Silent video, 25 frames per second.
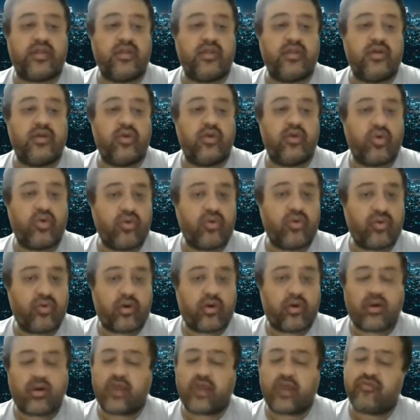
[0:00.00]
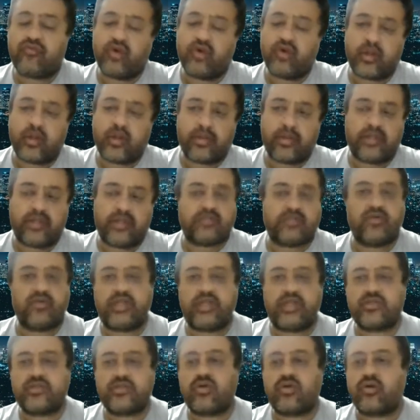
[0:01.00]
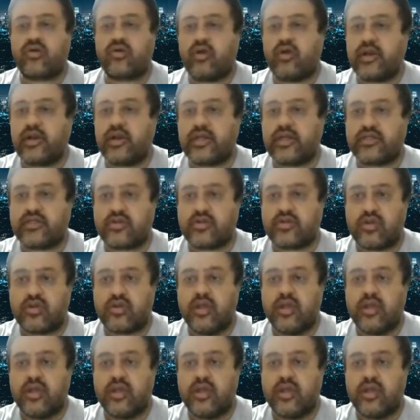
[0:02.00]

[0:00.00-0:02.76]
low or affordable. So let's not call it as